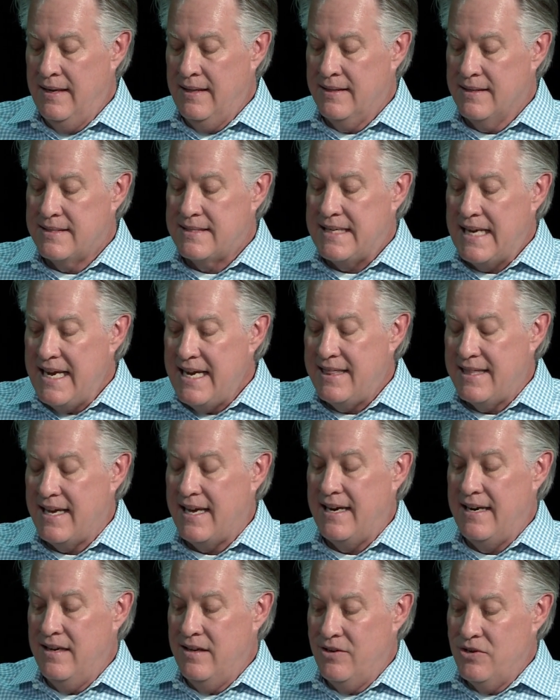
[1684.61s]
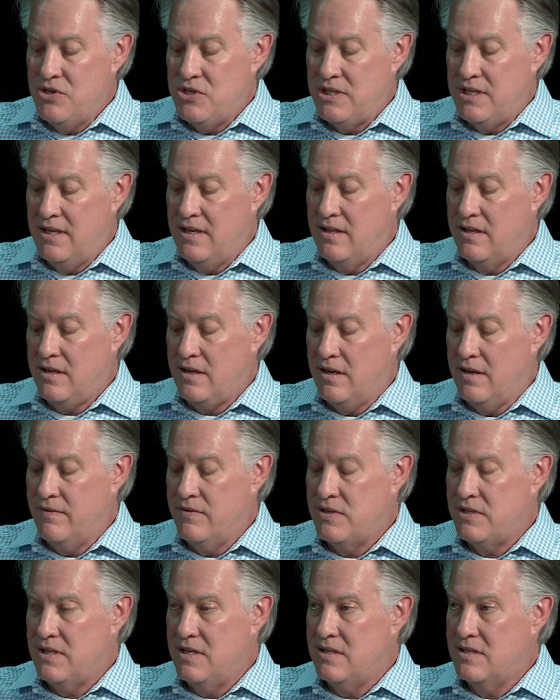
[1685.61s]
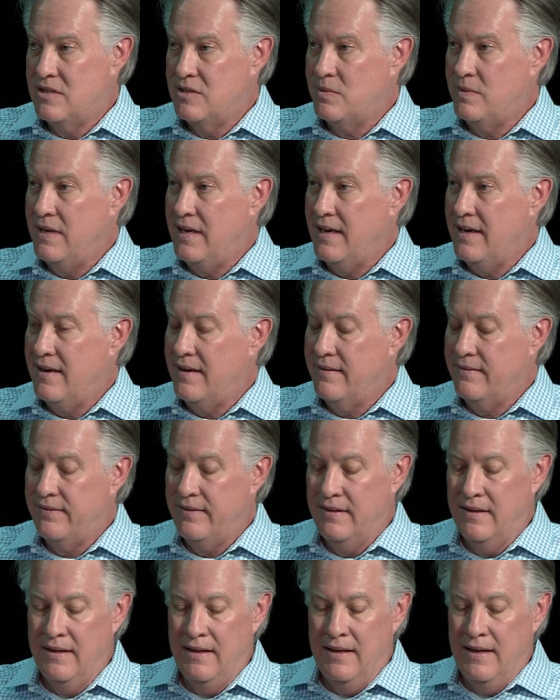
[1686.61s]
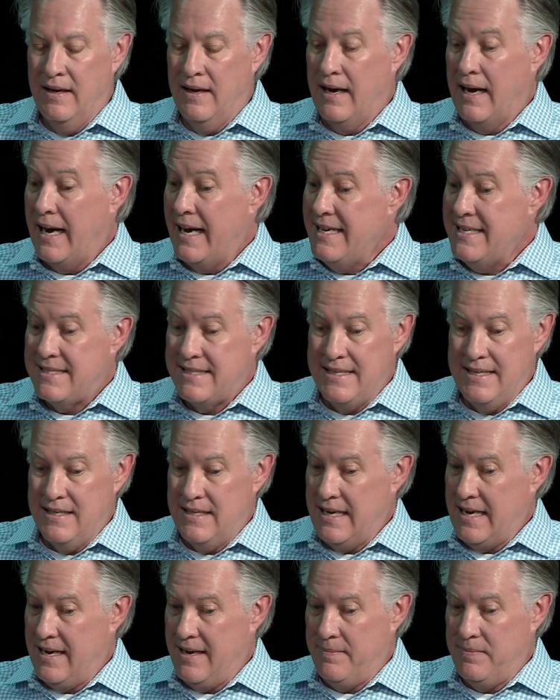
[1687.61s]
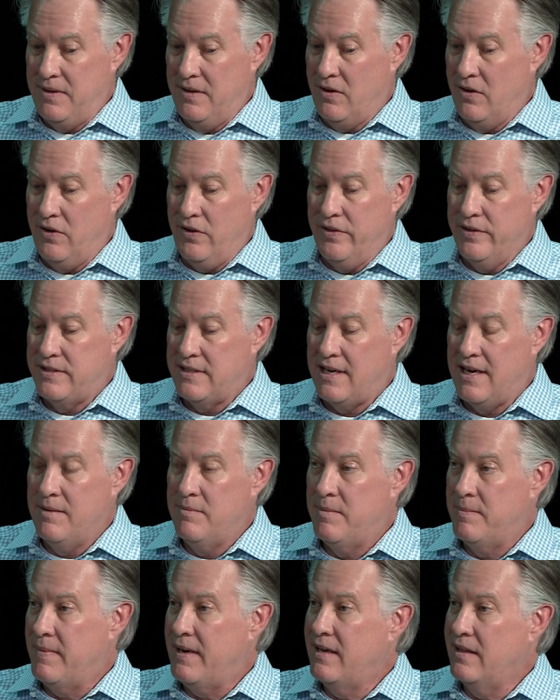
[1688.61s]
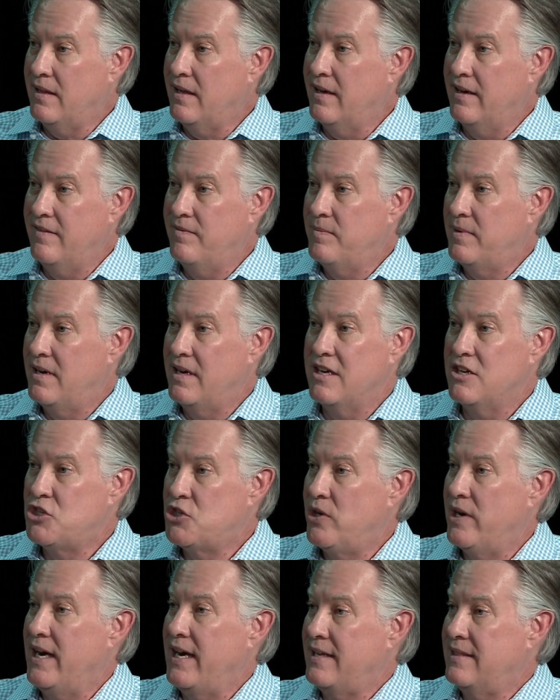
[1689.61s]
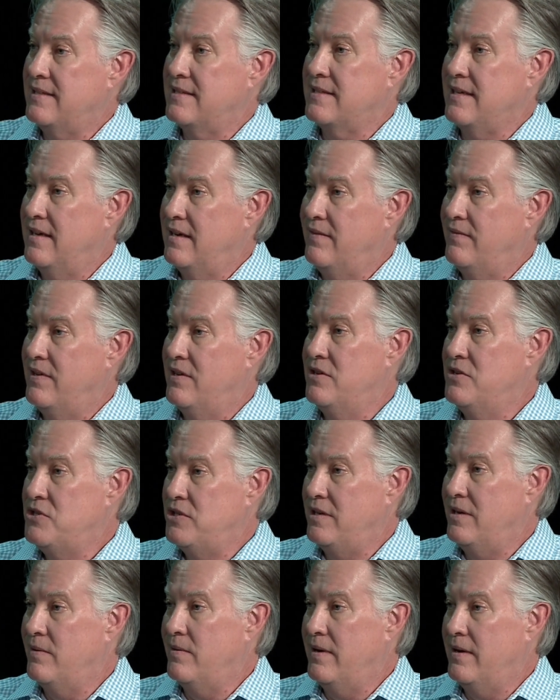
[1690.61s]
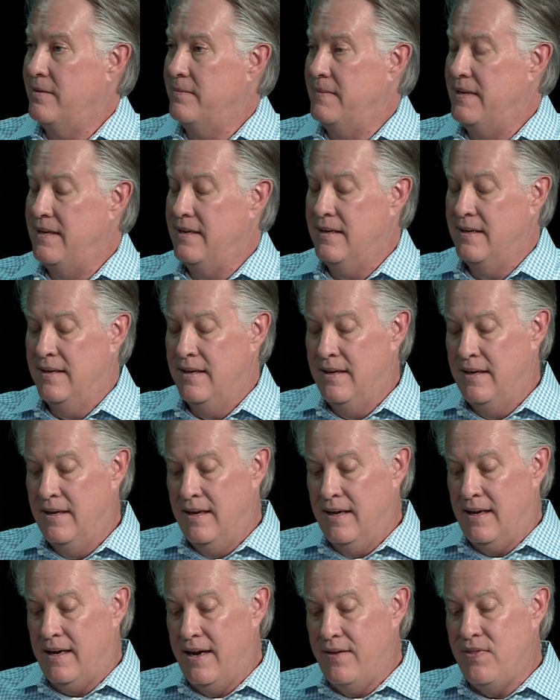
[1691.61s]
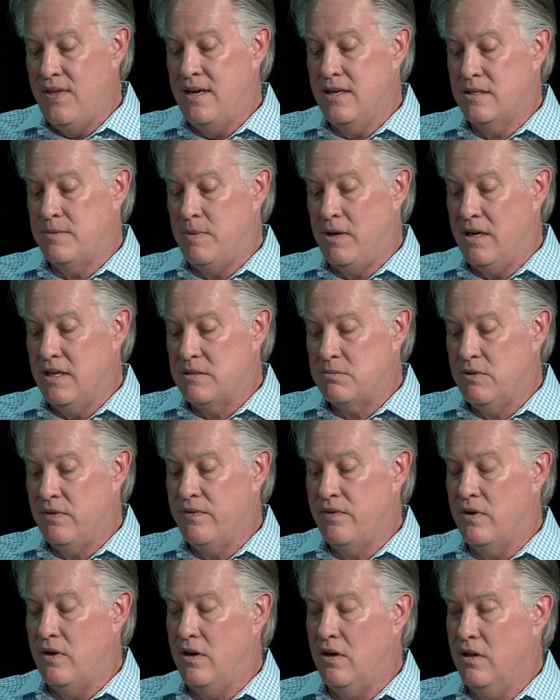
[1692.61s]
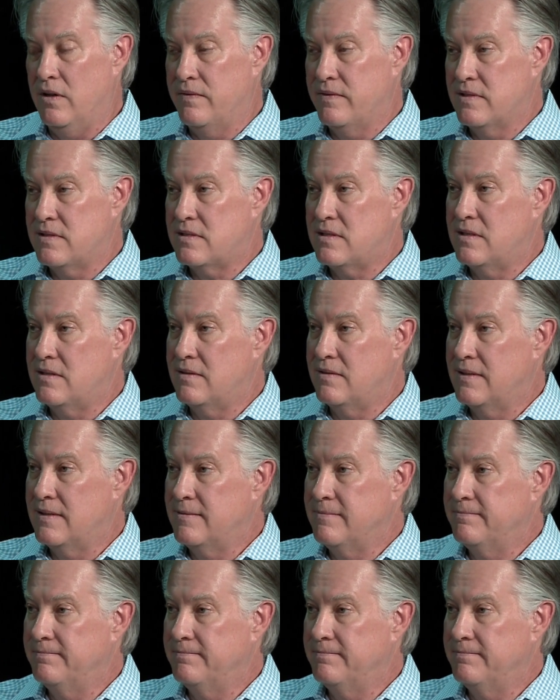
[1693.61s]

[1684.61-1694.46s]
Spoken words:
Let's take that energy into the conversations we have. I see it happen all the time in my life, but I attract this kind of energy around me. I think it's possible for all of us to do it.